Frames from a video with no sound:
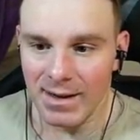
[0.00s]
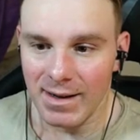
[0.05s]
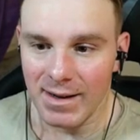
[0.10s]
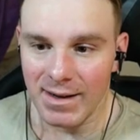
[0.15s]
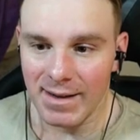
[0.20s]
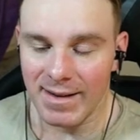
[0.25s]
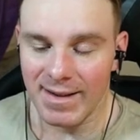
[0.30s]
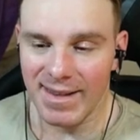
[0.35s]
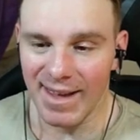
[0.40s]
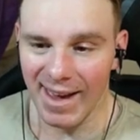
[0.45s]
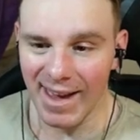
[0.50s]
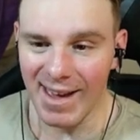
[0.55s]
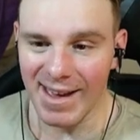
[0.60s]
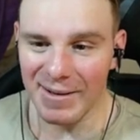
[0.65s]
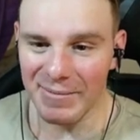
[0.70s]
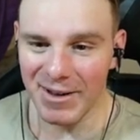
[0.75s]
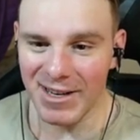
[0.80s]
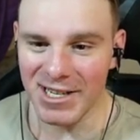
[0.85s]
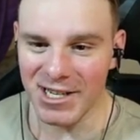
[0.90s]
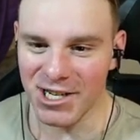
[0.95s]
Damn, he
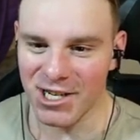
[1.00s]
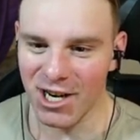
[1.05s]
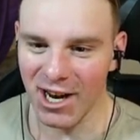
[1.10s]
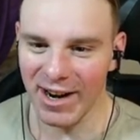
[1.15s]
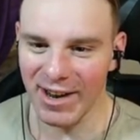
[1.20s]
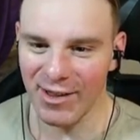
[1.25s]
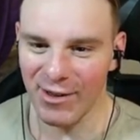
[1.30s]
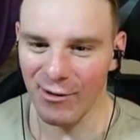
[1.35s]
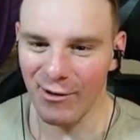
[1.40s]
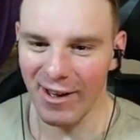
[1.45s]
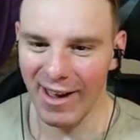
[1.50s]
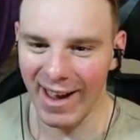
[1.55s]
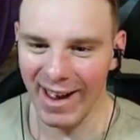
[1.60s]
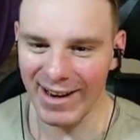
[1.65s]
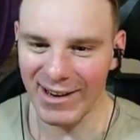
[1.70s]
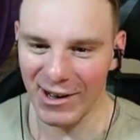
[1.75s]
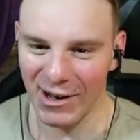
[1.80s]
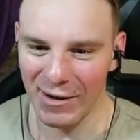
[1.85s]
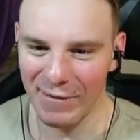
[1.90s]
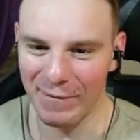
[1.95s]
just shot his whole hand
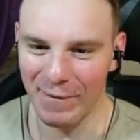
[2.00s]
off.